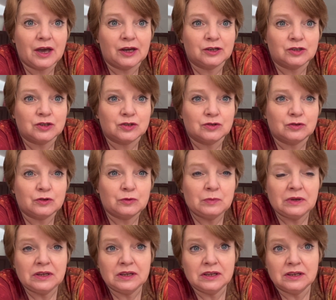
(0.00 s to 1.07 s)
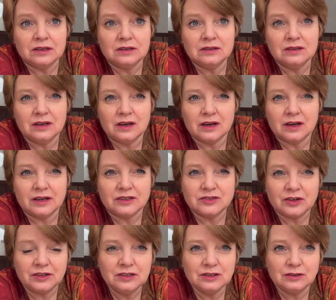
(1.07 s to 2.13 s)
I showed me, uh, I
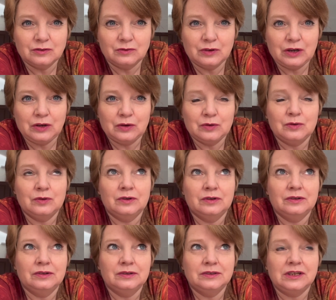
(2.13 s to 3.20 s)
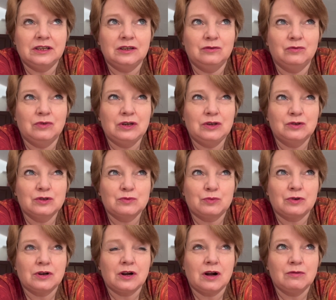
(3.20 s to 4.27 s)
started this video, taking videos
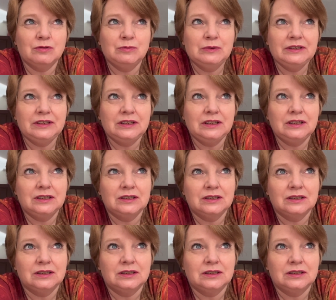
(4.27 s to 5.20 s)
probably